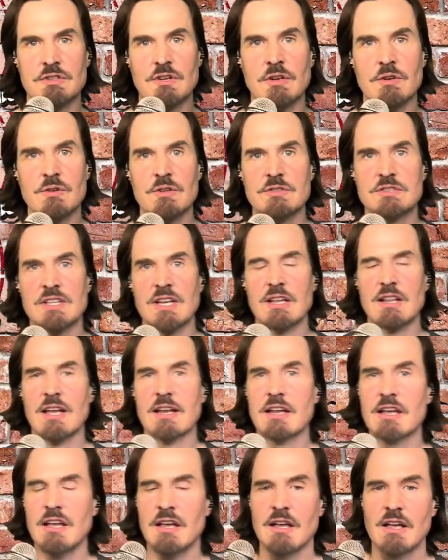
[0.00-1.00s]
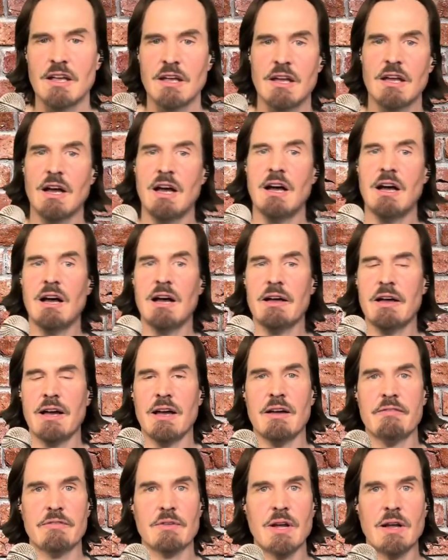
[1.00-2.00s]
You know, you say like, uh,
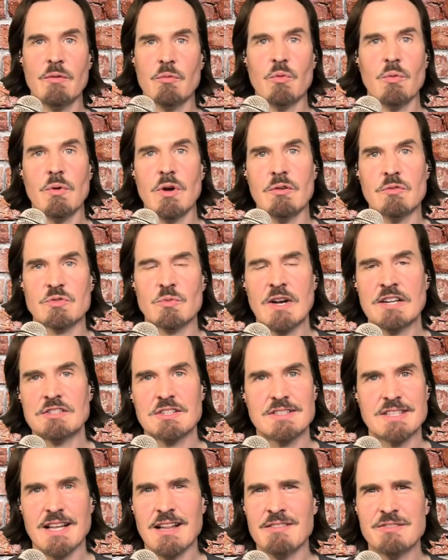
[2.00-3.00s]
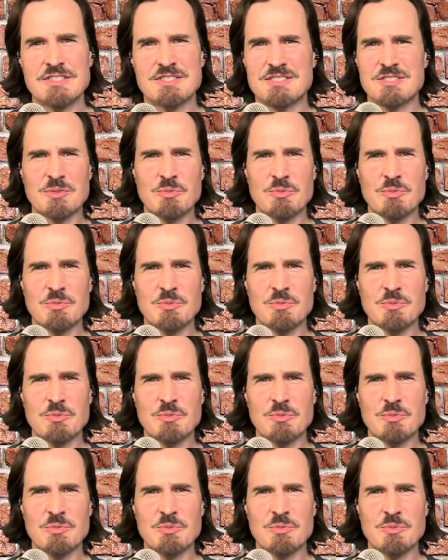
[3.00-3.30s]
I, I, I was watching television.